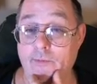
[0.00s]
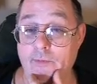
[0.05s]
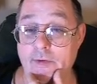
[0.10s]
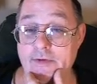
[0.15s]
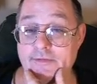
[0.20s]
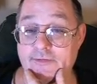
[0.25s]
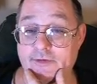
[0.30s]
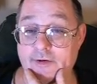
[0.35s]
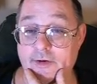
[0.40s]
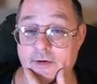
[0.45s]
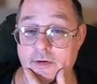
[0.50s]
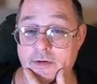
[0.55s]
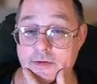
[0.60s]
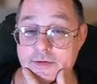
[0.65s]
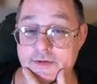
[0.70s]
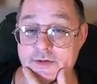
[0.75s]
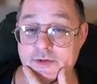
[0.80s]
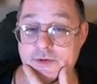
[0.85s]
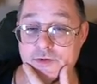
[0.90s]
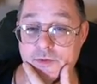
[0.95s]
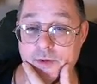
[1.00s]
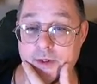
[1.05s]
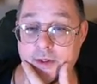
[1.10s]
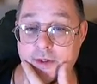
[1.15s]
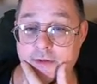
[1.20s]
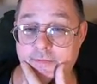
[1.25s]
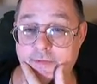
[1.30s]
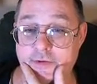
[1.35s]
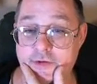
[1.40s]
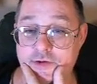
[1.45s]
Referrals to
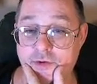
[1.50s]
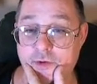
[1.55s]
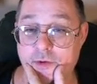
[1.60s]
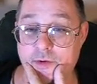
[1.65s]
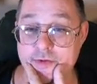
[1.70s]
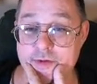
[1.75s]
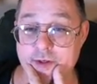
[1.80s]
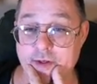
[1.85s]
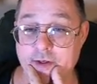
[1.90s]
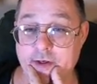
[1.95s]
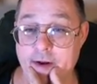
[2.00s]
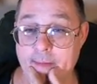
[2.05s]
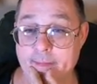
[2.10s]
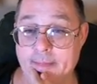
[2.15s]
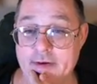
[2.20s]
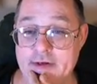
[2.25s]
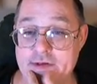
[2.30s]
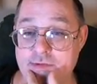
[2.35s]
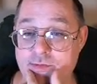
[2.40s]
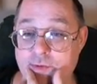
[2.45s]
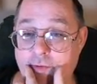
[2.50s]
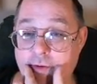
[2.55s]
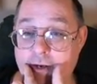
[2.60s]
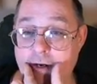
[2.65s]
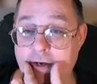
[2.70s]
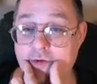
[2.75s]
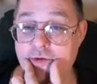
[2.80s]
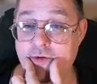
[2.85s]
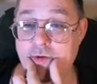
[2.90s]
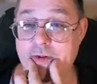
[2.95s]
individuals and companies
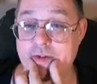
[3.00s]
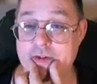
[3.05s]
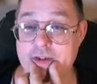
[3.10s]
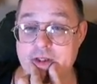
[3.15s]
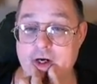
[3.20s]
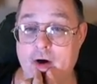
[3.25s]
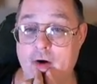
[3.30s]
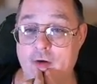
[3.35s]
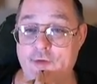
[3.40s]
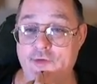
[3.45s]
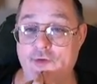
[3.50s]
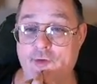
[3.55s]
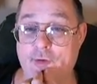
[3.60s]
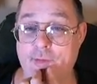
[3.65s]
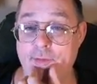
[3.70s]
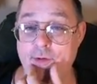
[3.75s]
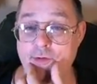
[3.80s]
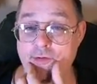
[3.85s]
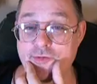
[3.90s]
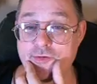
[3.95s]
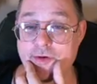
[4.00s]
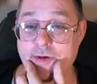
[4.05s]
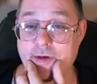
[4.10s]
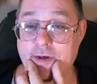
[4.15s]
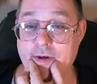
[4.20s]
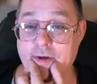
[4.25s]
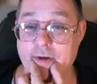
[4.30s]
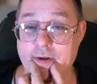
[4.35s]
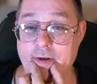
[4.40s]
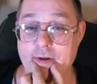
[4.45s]
related to guitars or
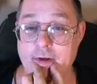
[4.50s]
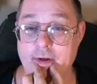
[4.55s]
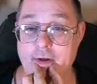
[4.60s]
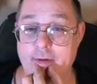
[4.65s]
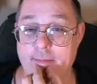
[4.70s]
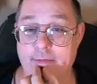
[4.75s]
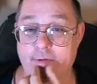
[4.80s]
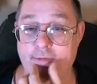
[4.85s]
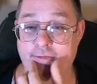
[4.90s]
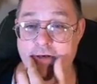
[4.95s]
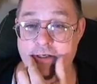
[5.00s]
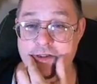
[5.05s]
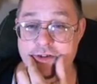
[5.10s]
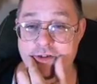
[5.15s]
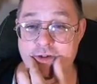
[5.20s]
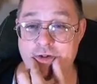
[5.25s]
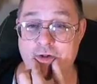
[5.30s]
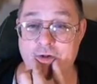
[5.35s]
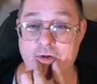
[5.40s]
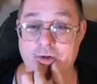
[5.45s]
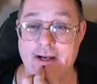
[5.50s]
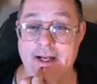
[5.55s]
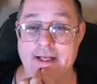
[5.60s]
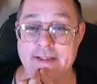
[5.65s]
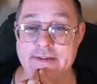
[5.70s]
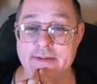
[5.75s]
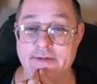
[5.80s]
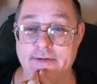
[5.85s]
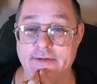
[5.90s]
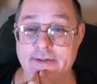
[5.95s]
music, professional
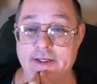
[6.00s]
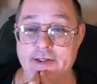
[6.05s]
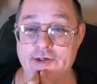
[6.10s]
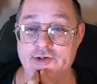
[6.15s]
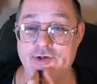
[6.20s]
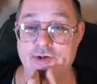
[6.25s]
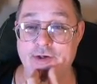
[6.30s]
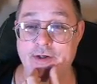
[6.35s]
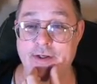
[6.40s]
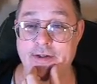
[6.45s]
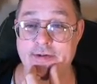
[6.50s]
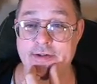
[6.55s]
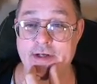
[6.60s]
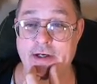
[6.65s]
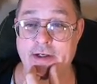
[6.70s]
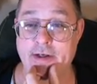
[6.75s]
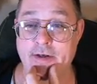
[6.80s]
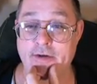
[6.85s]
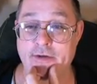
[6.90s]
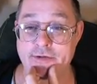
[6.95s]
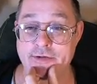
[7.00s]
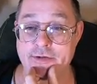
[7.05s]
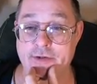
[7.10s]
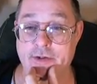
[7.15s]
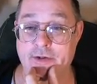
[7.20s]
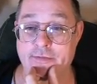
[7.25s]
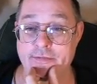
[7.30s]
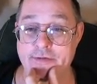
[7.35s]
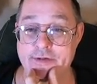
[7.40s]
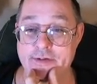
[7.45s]
consultation and technical
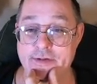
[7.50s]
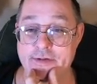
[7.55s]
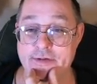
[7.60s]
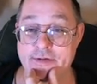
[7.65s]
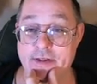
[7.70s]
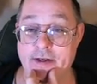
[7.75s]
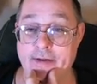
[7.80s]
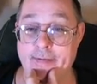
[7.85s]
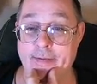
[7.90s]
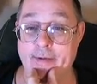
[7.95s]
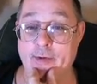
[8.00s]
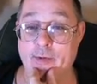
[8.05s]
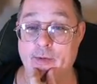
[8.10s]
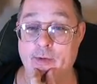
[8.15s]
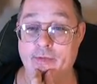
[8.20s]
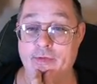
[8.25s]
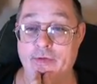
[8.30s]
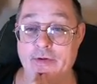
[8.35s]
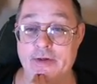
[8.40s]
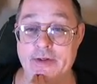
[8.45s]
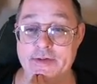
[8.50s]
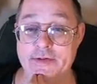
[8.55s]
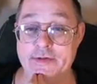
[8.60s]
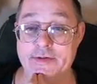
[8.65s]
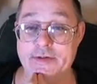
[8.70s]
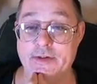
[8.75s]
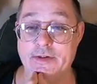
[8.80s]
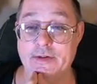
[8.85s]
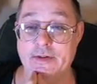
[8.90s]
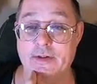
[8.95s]
services on the
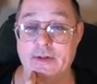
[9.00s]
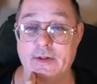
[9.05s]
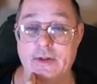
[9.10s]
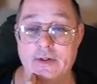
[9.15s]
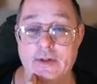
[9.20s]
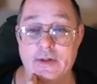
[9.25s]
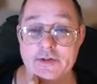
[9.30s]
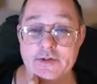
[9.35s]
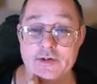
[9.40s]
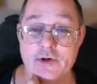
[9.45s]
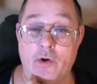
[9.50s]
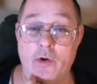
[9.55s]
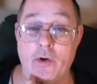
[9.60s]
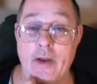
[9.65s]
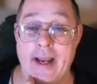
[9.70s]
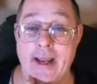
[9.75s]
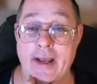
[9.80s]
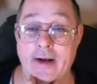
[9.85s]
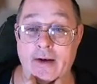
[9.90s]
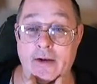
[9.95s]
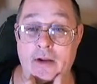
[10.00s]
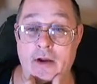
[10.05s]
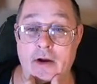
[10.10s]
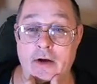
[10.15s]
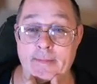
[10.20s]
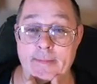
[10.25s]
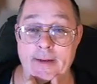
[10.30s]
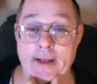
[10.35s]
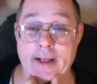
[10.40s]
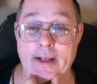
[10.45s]
Northeast. So
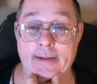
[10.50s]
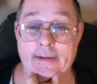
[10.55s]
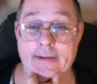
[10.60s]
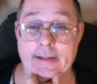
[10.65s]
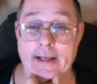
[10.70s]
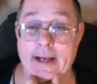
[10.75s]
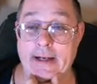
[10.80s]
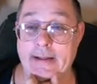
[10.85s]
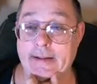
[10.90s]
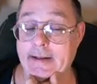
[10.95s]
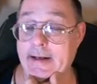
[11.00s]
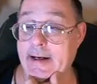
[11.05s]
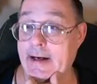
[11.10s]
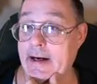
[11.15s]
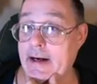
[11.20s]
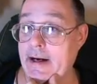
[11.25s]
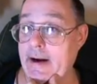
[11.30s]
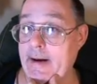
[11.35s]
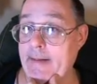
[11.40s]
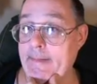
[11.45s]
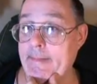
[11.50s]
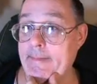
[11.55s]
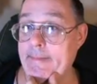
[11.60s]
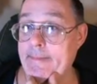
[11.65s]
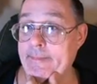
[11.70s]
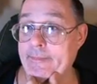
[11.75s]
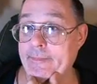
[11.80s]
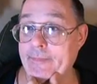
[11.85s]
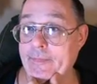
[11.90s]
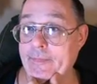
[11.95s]
analogman.com,